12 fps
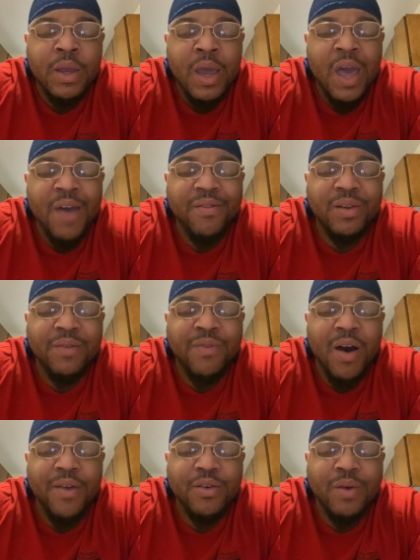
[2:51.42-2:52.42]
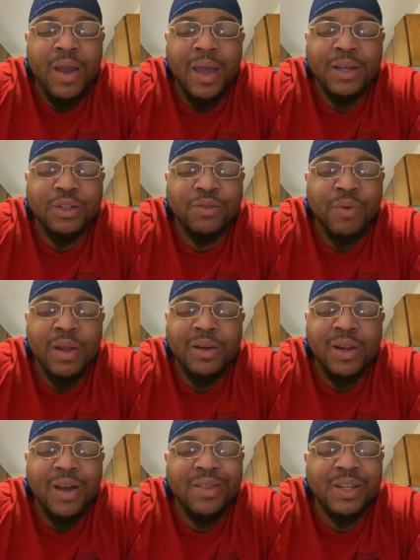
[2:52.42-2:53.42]
Heavenly Father, I ask right
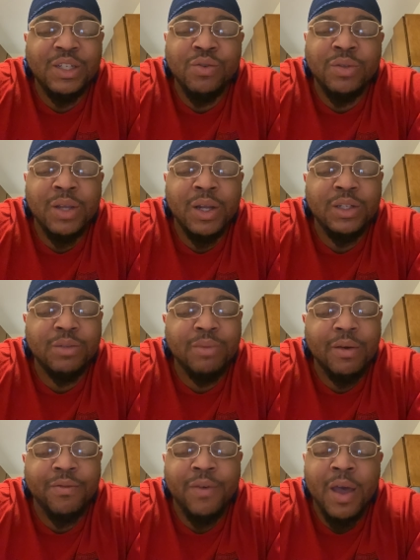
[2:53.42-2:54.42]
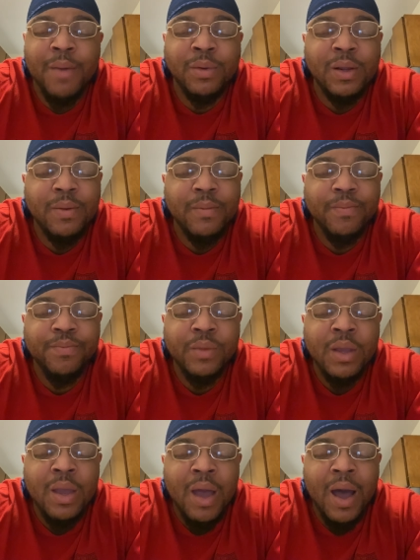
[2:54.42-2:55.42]
now that you touch my family.
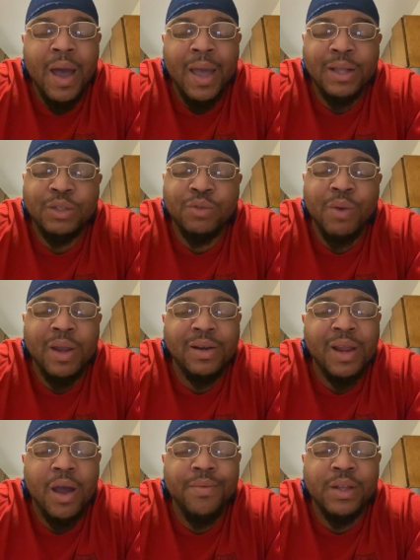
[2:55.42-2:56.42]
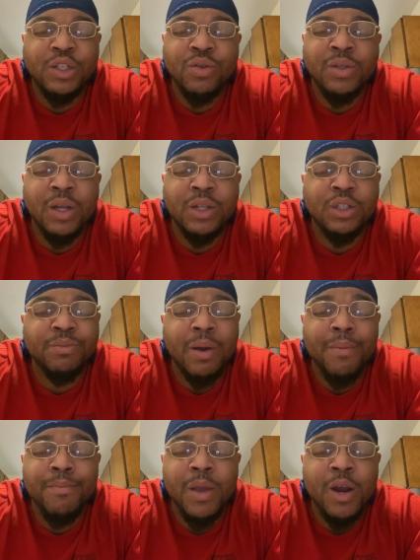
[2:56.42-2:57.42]
I ask right now that you touch my
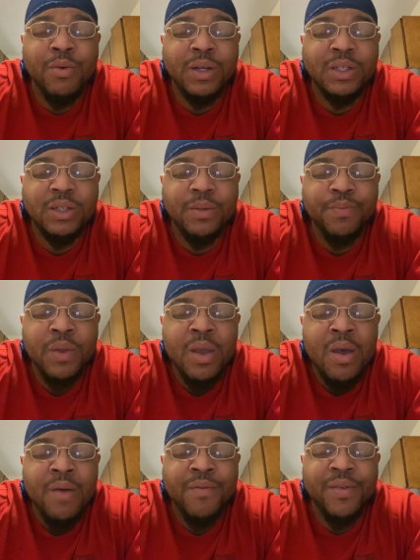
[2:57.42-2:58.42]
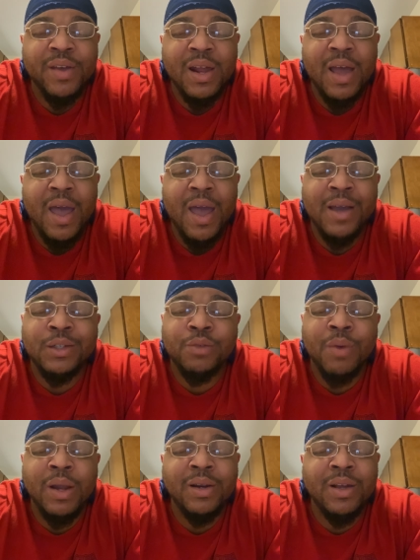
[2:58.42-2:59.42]
marriage. Father God, I ask
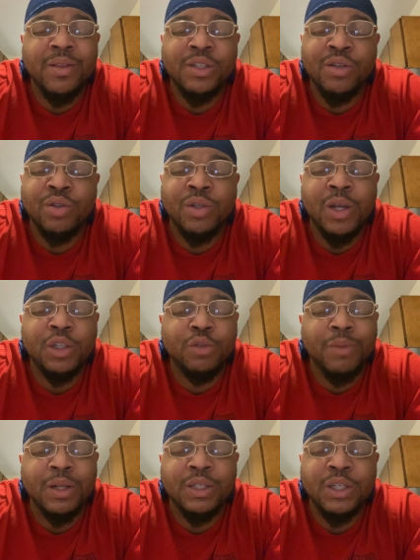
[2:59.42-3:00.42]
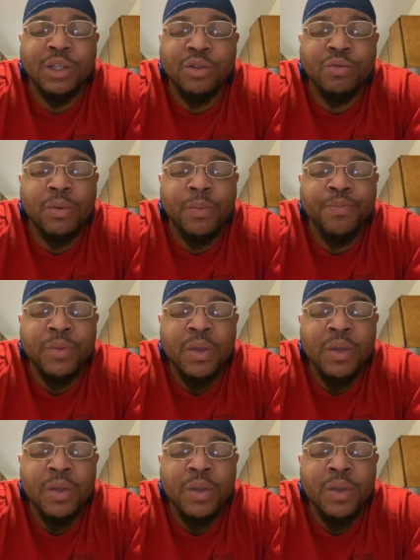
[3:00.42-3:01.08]
right now that you touch my children.